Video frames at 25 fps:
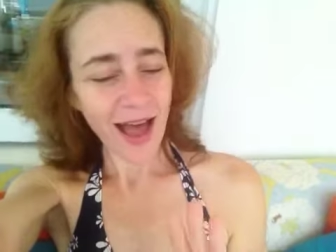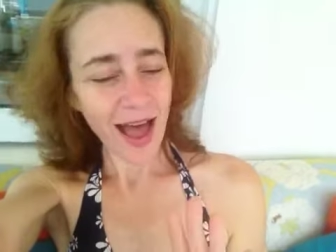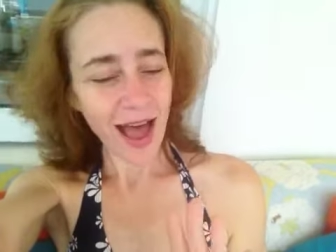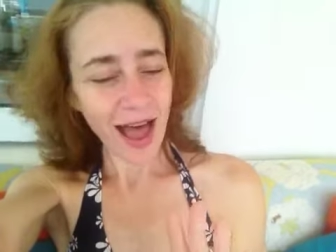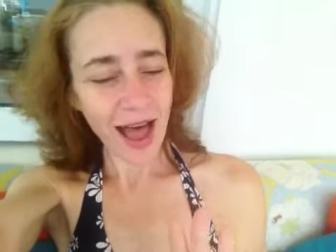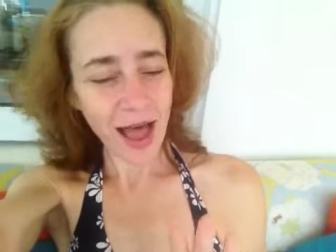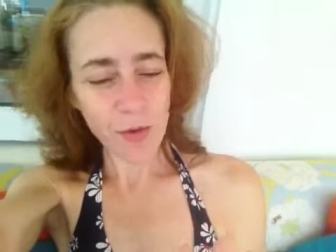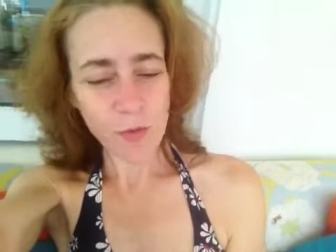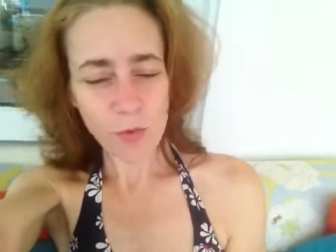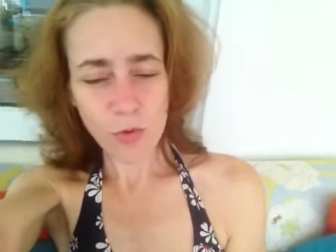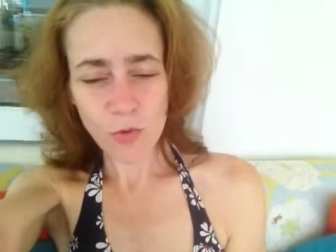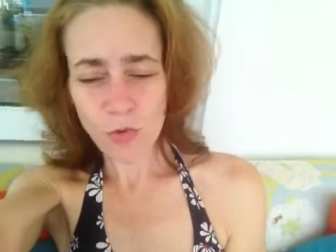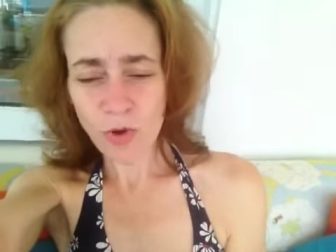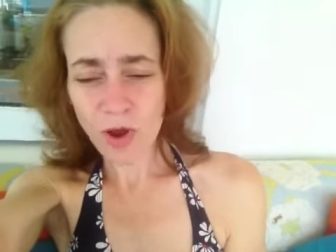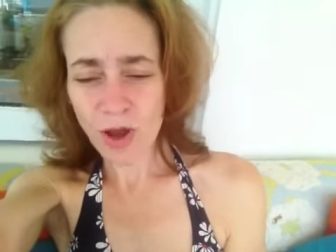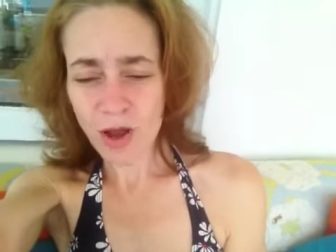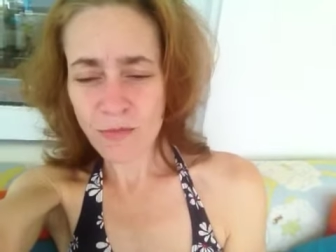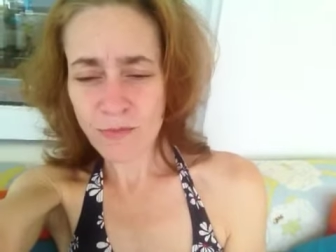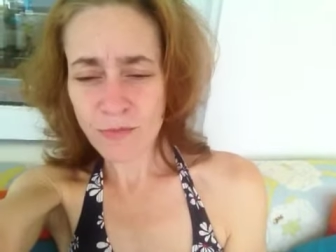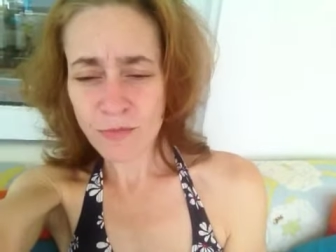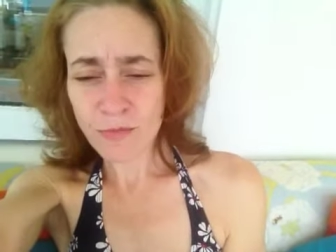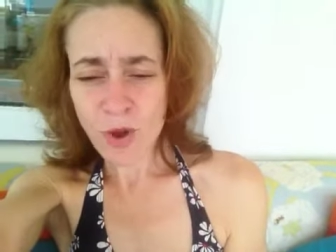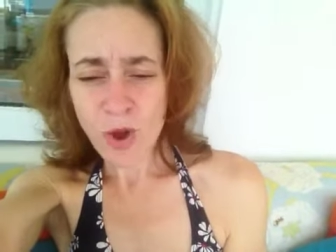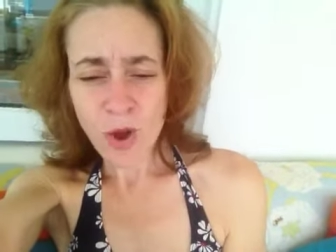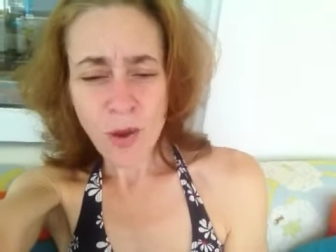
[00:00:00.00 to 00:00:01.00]
I won't
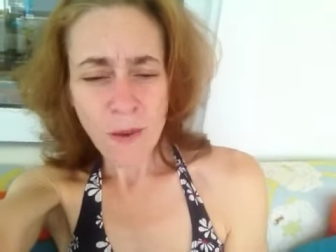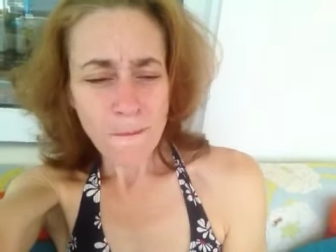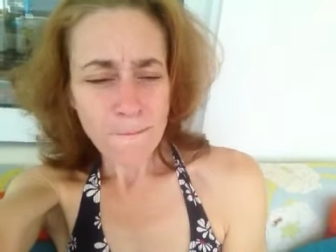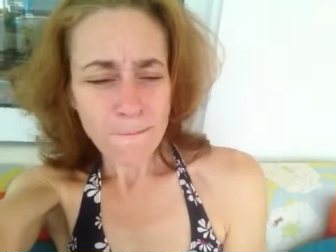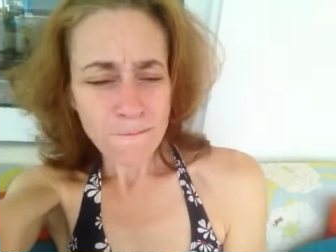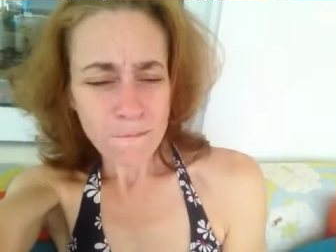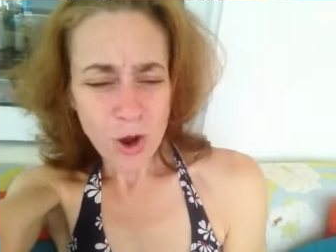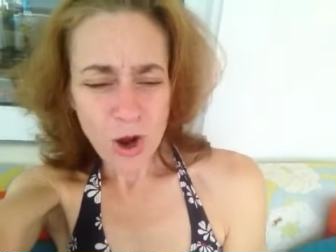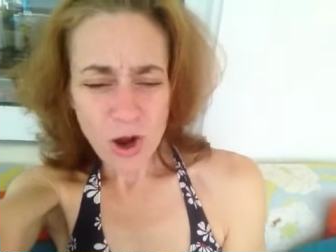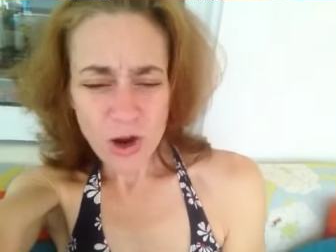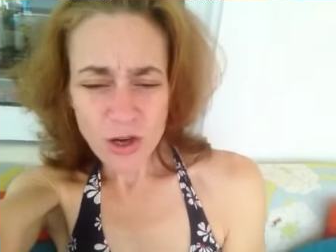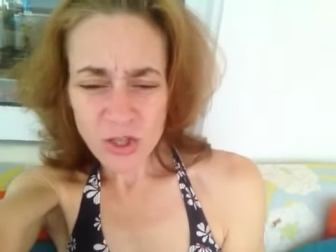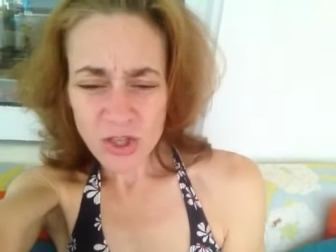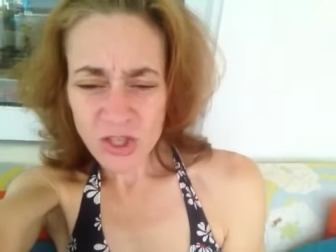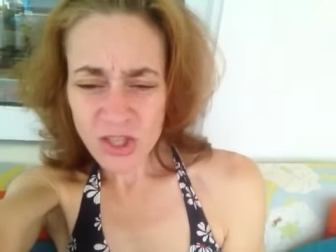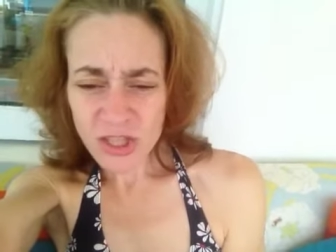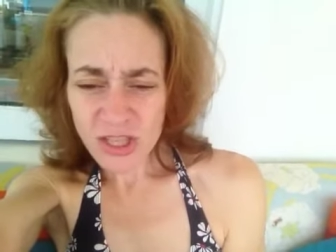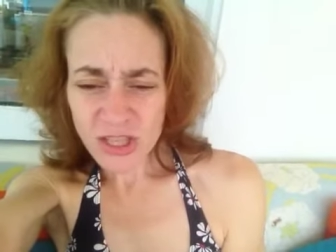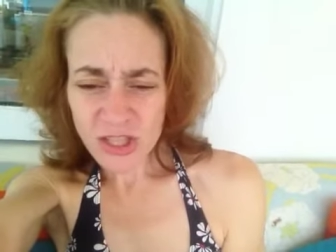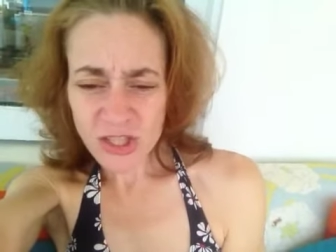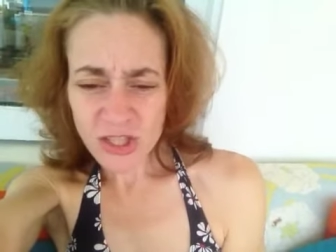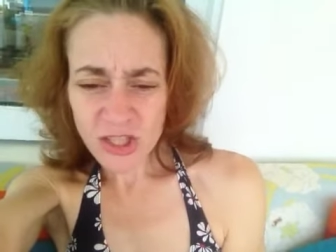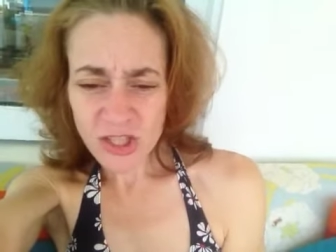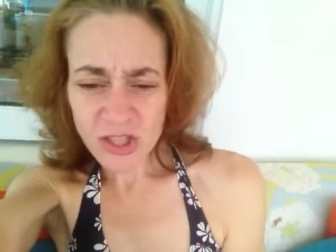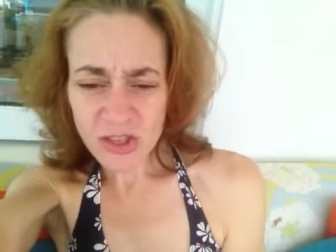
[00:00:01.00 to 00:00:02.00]
come marching
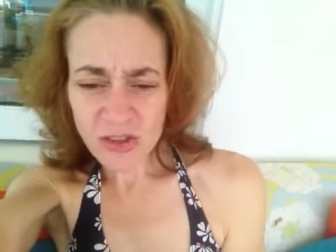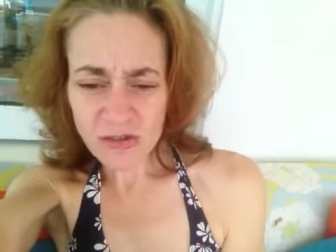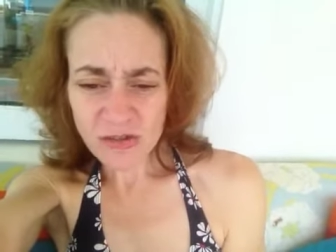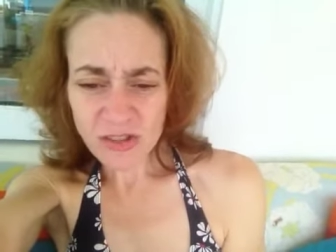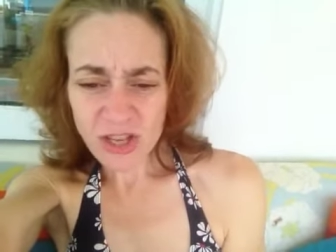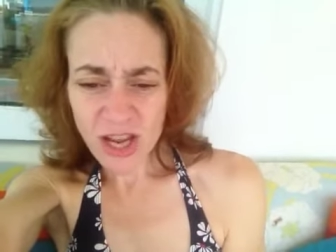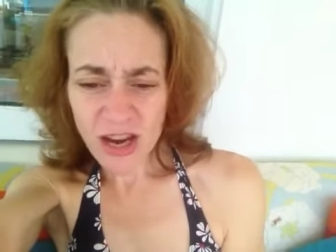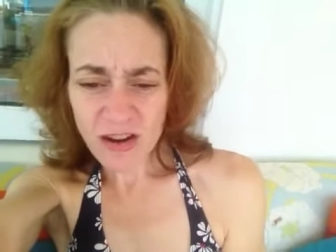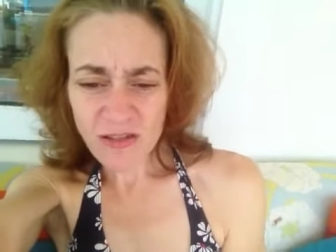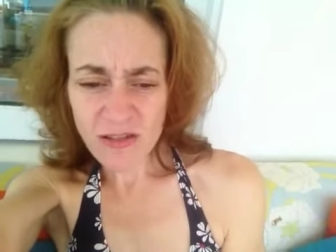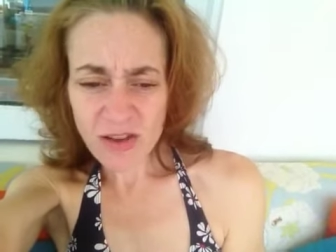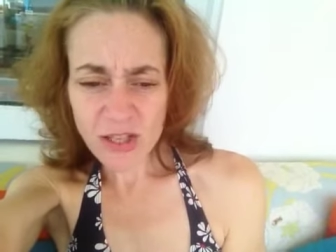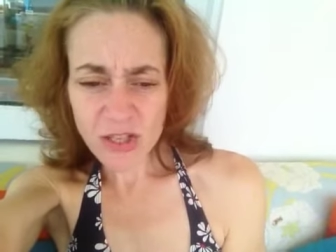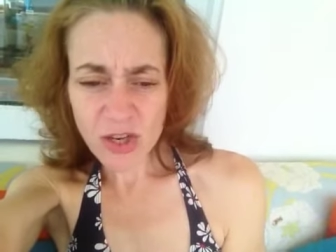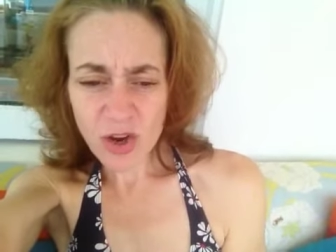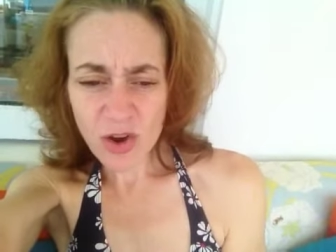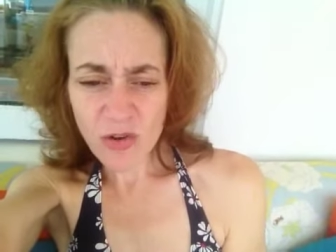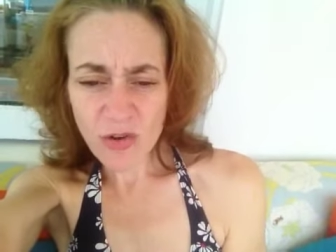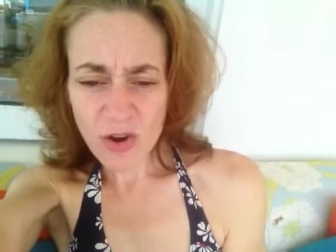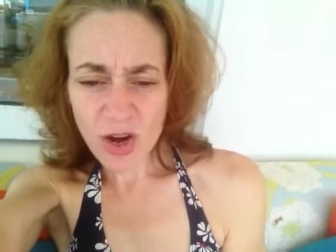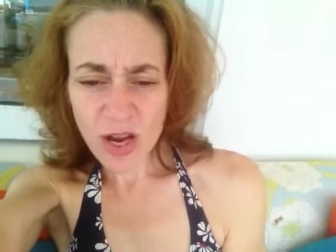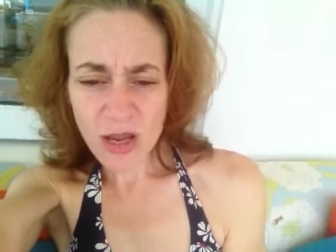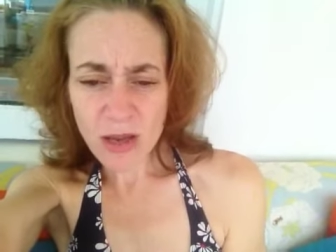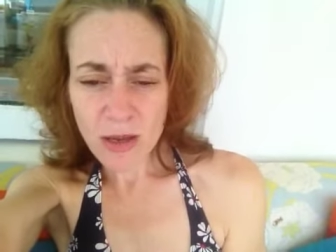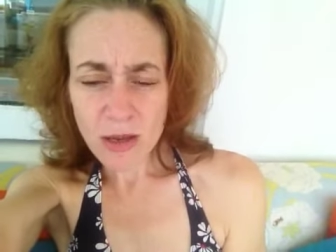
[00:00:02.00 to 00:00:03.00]
into your
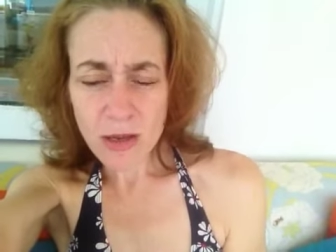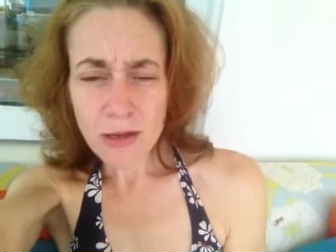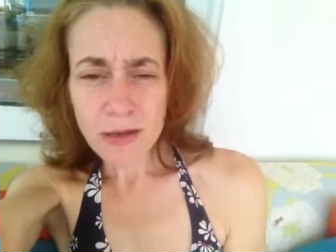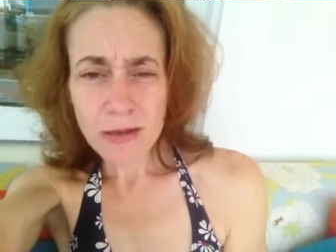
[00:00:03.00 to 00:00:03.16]
territory,